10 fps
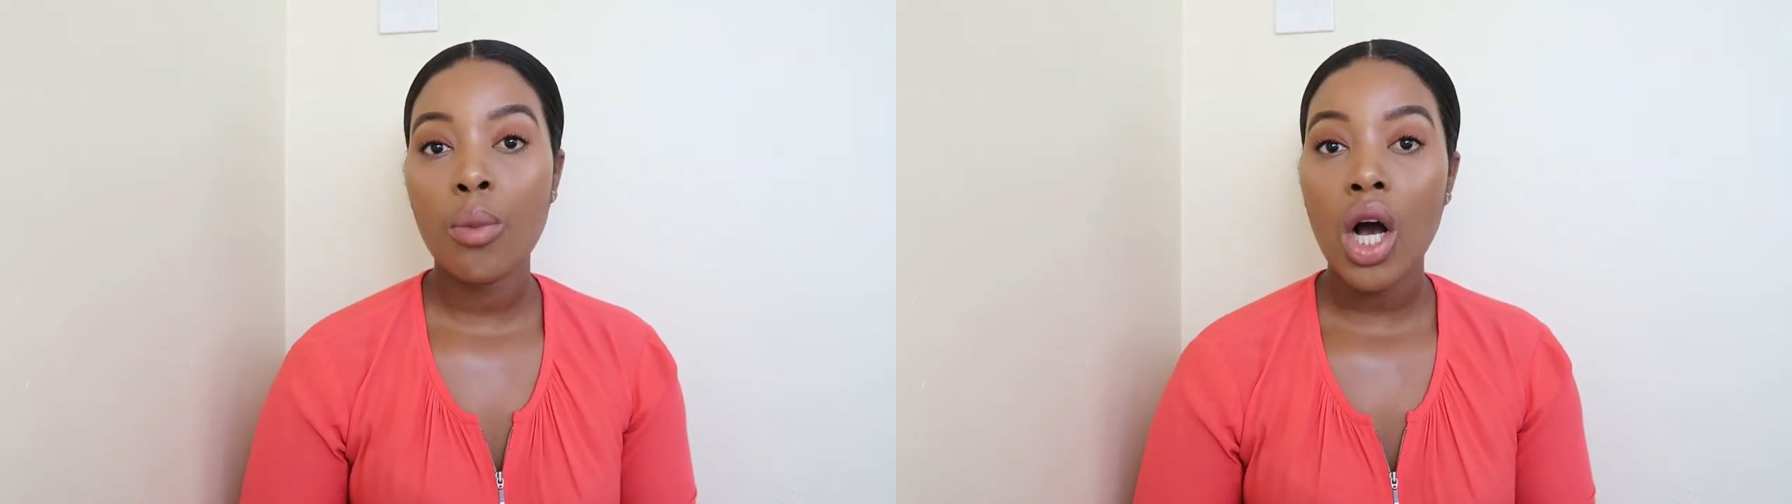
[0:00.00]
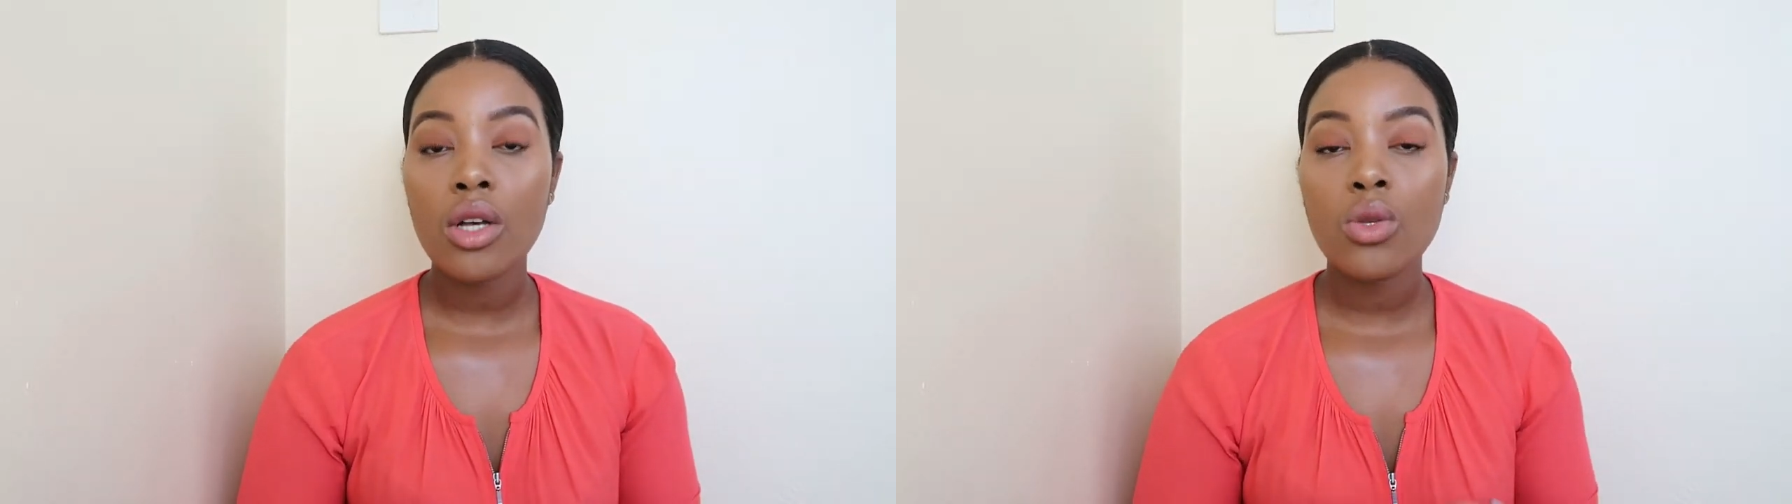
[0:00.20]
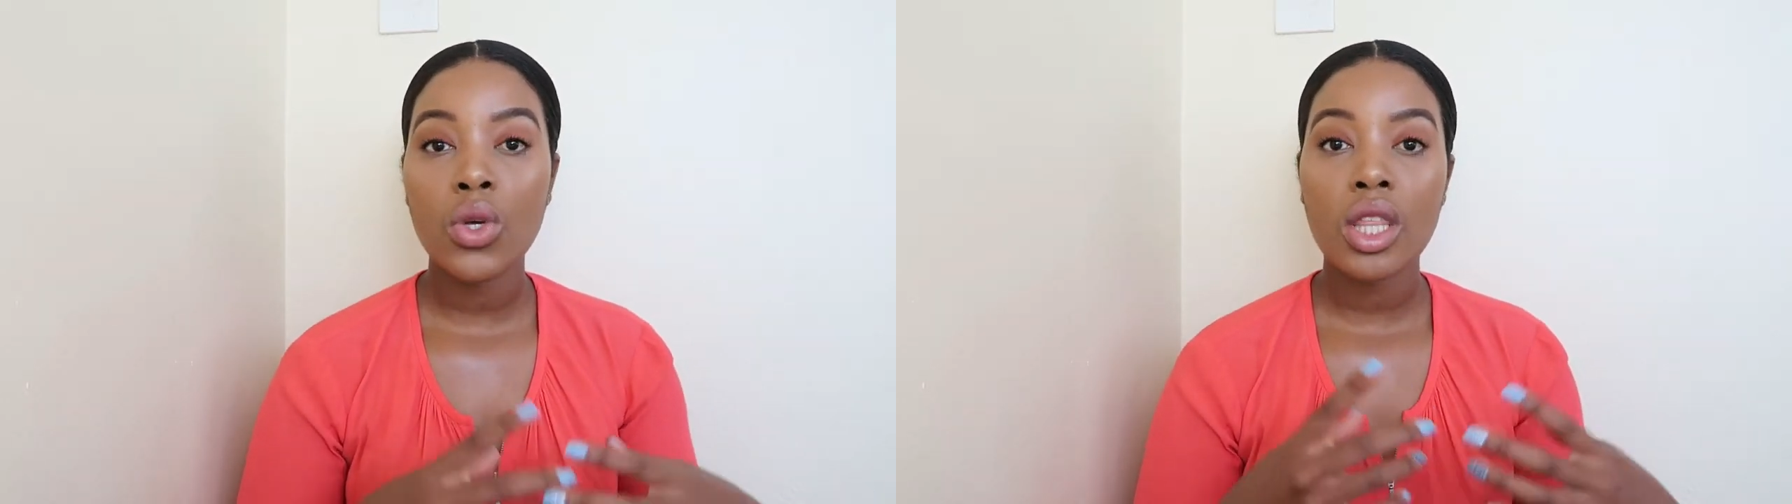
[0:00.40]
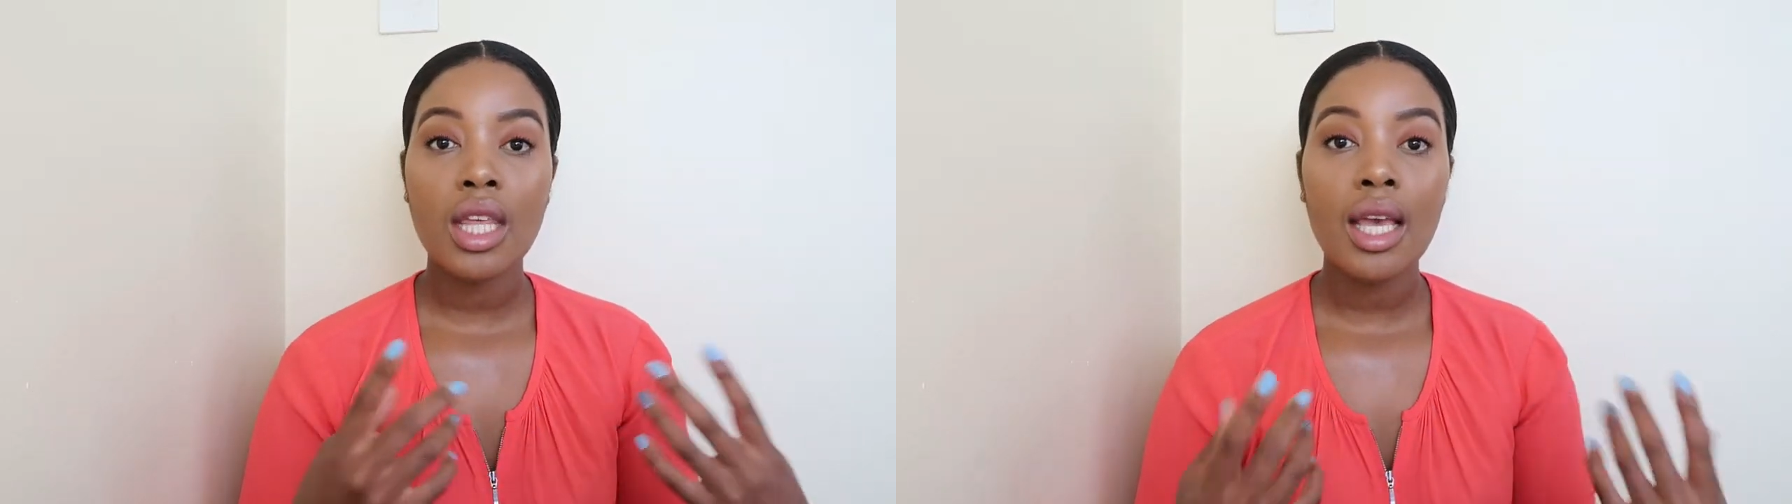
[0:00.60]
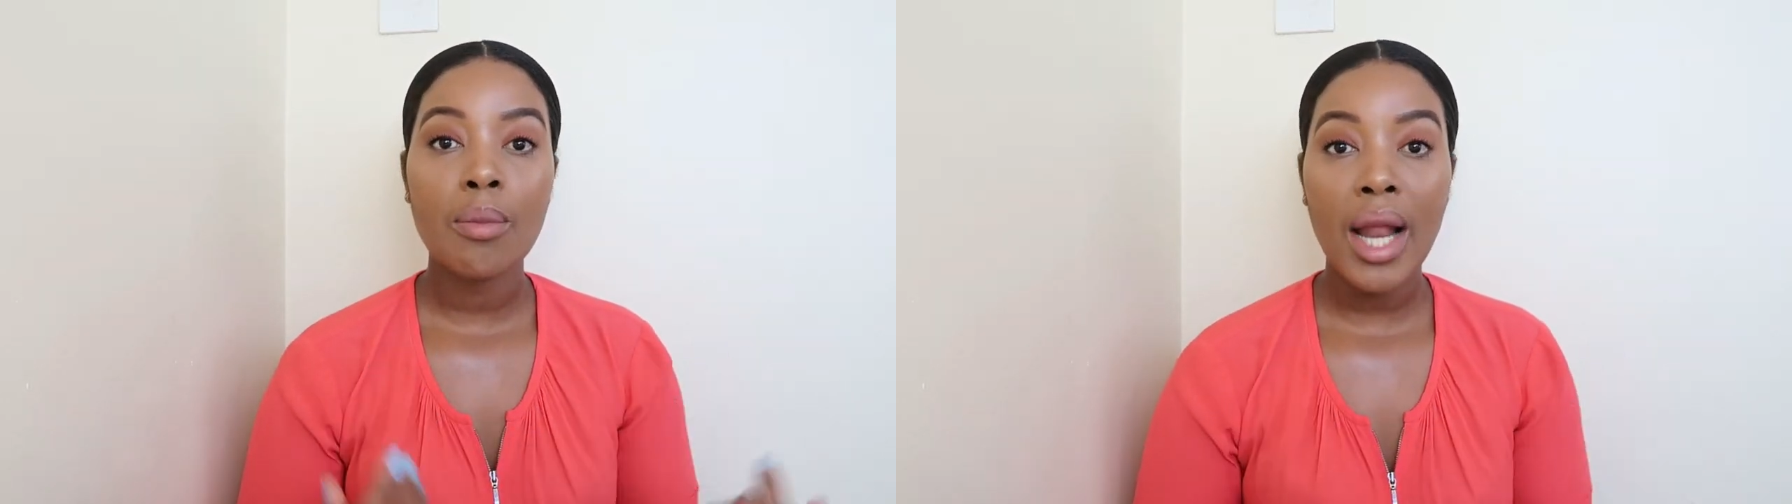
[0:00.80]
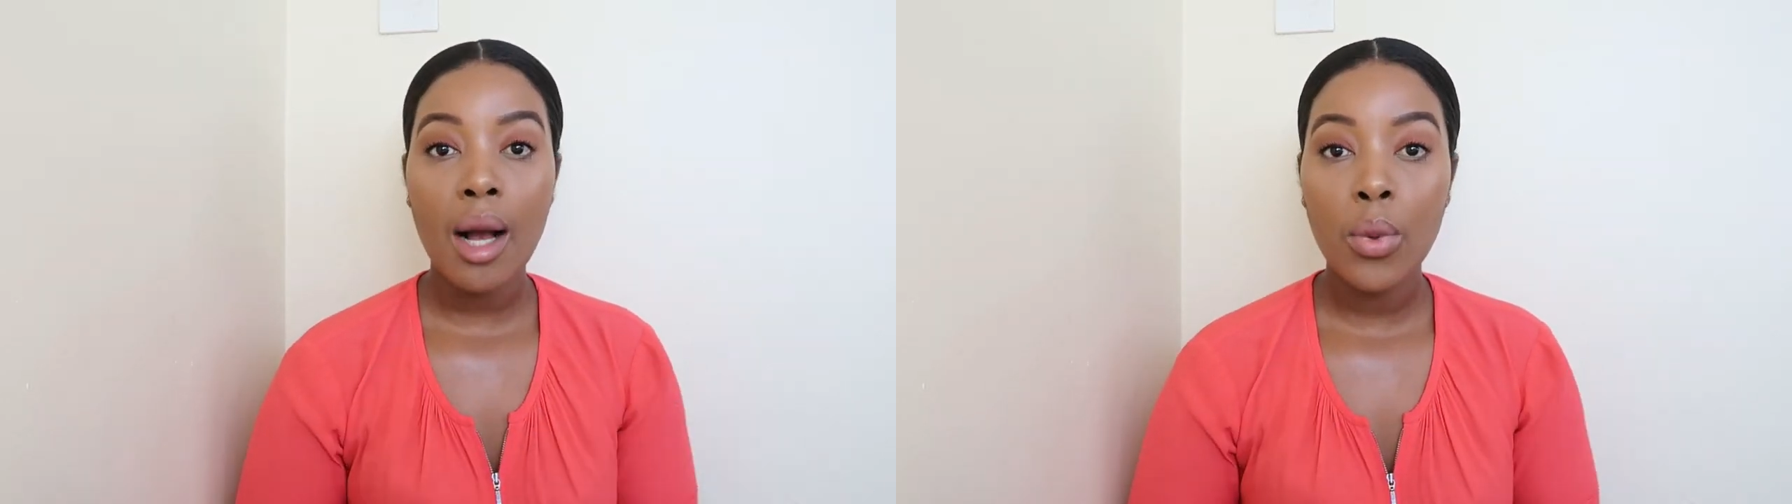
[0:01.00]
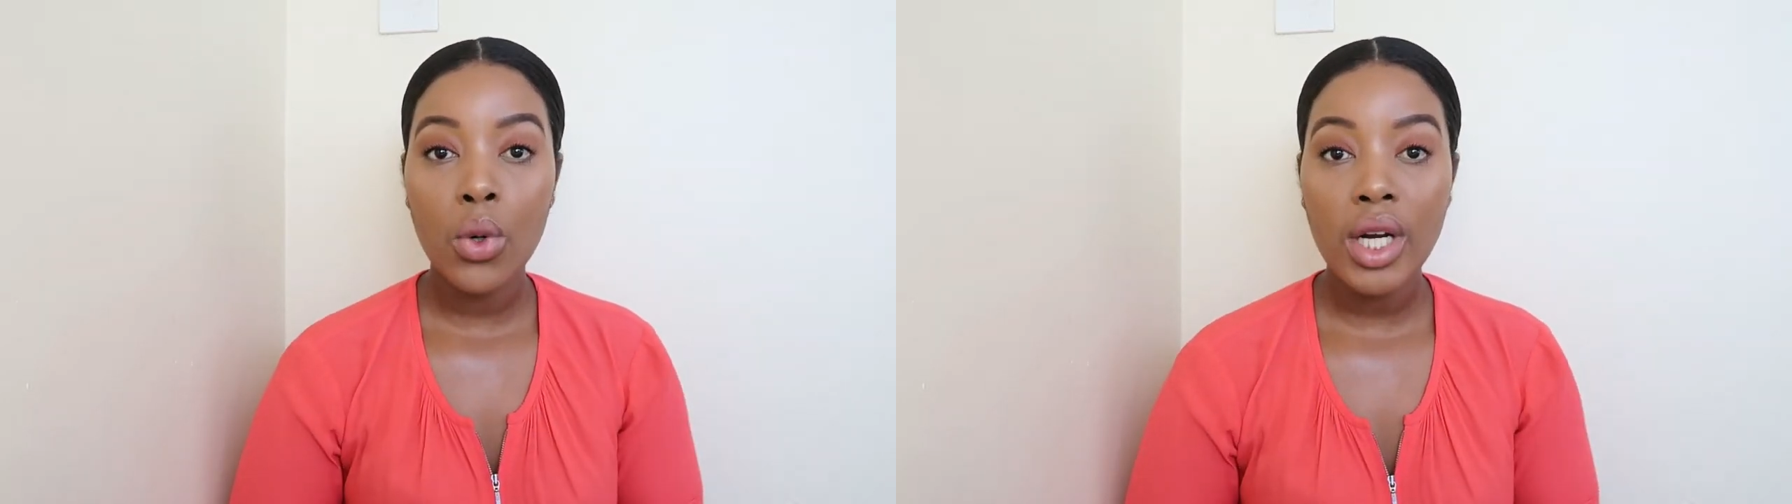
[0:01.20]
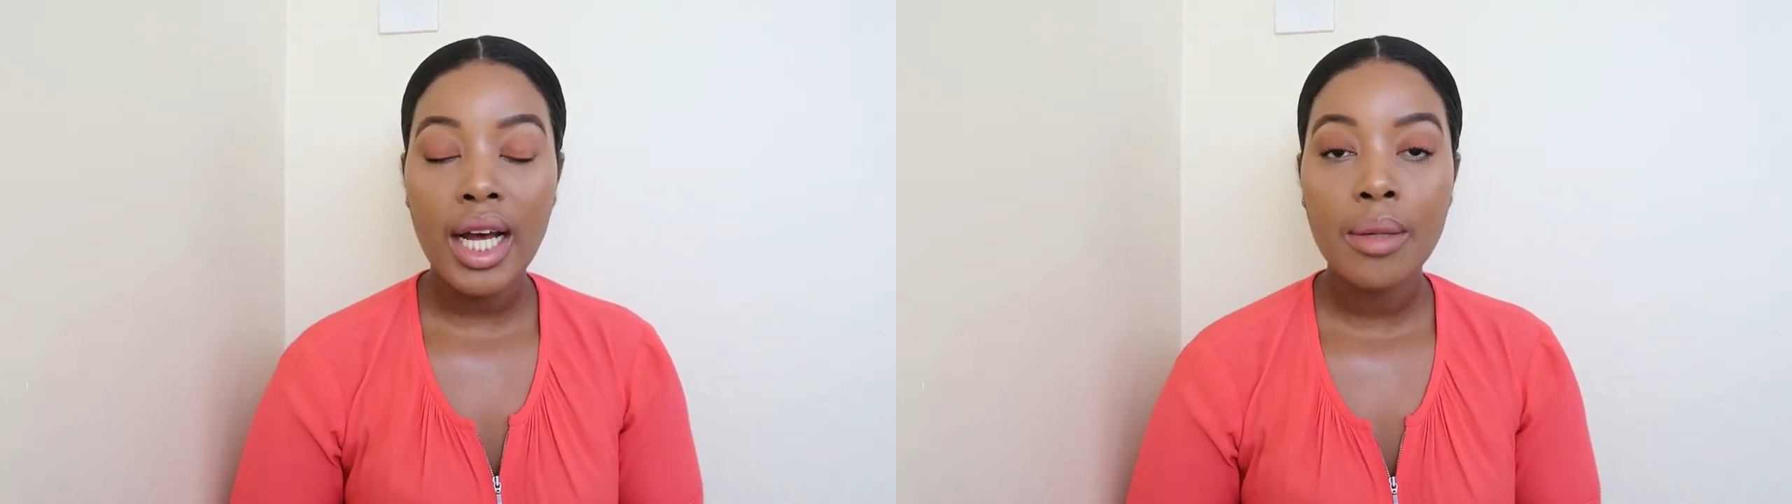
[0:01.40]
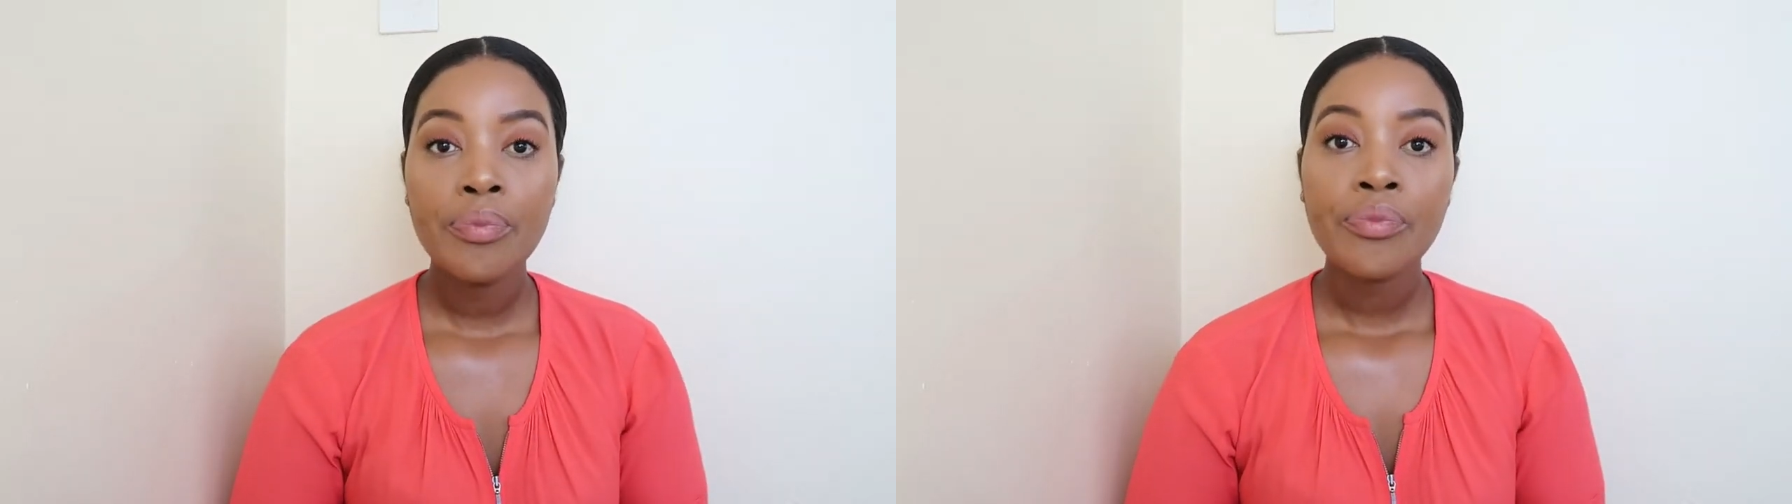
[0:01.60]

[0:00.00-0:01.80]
box with a black border